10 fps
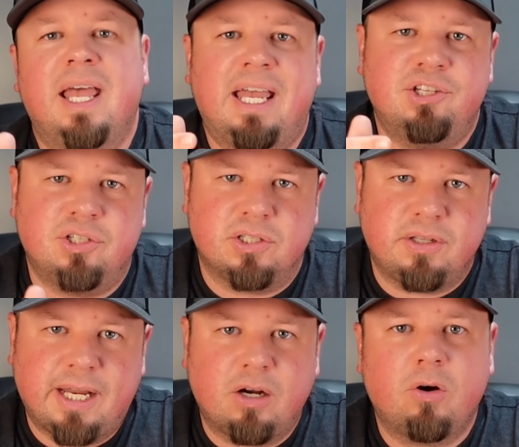And just
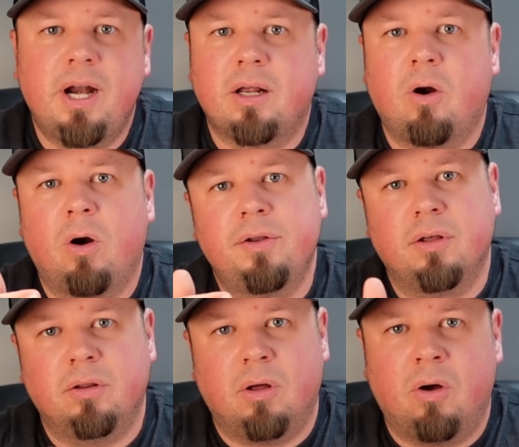like a credit card,
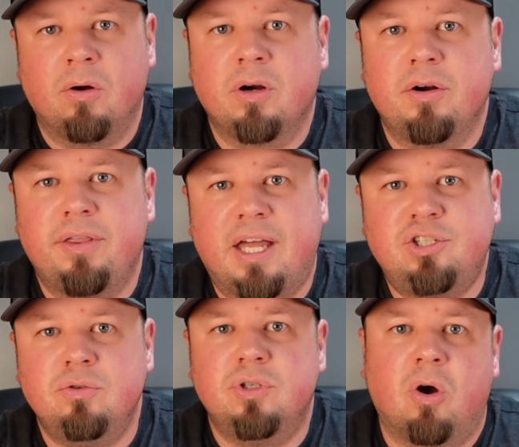the longer
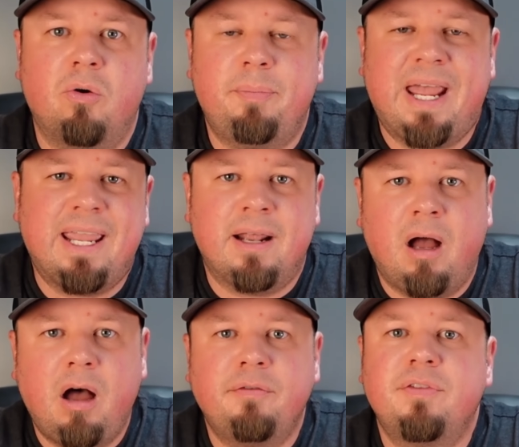that you don't pay it
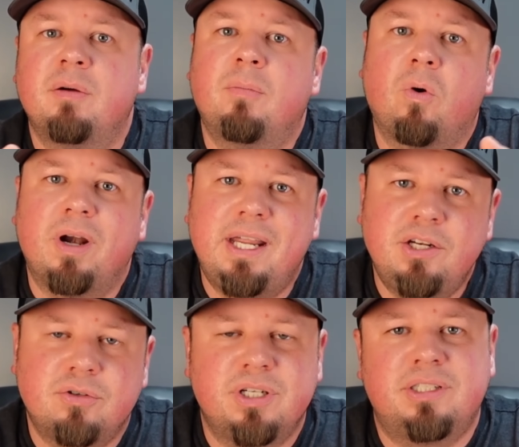off, the more
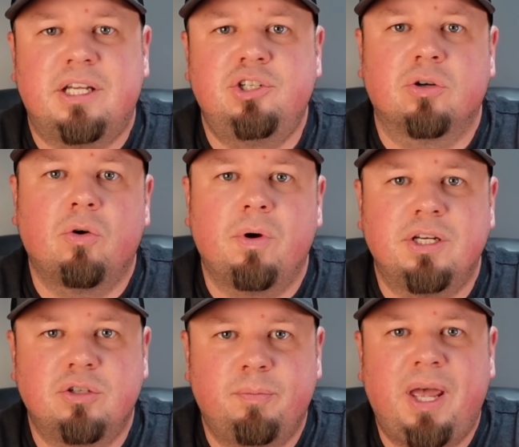interest that you're
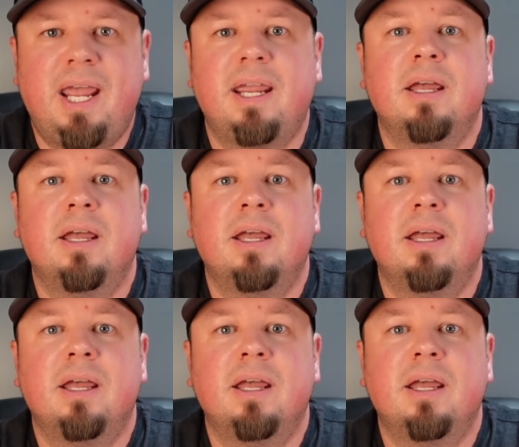going to pay